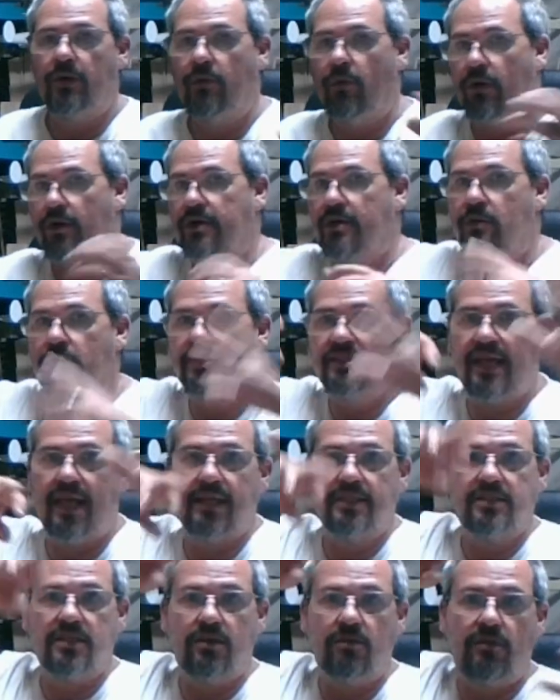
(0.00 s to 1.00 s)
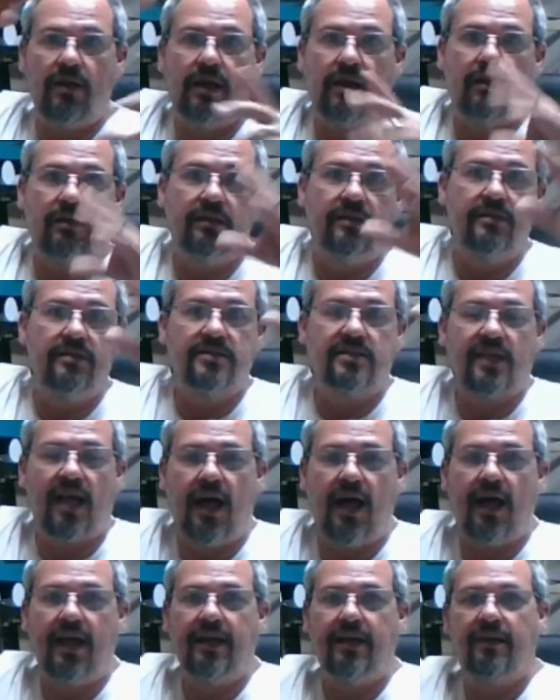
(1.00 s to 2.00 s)
where he was dancing around in the
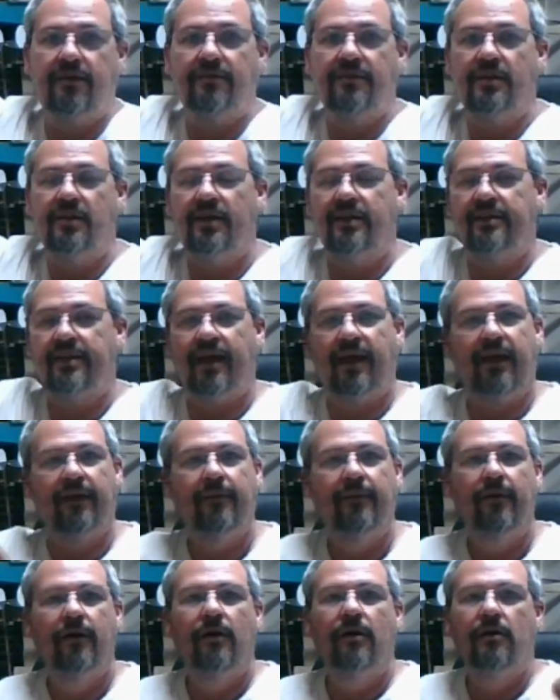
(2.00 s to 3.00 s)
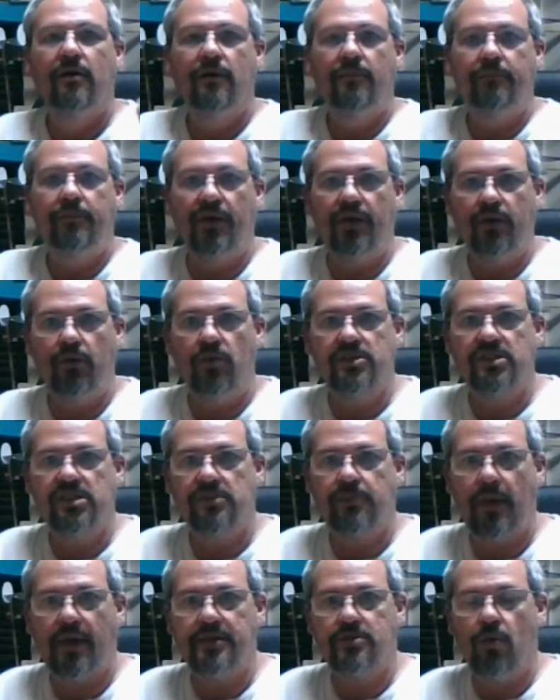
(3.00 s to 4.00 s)
sky and everything like that, but it was a
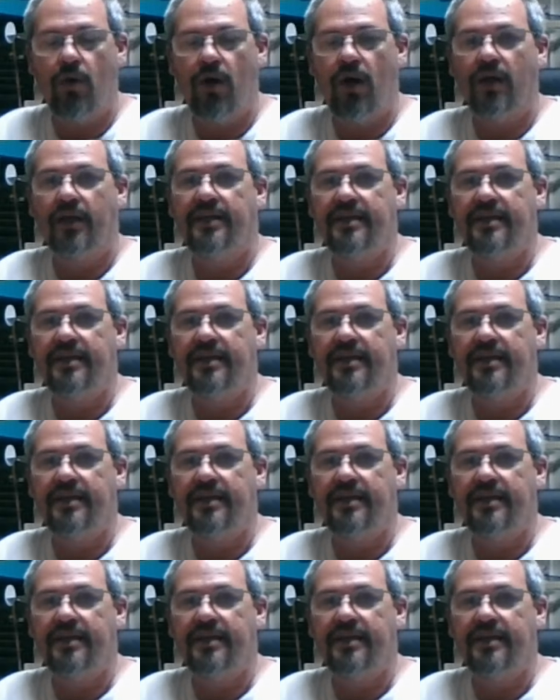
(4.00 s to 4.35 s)
spacewalk.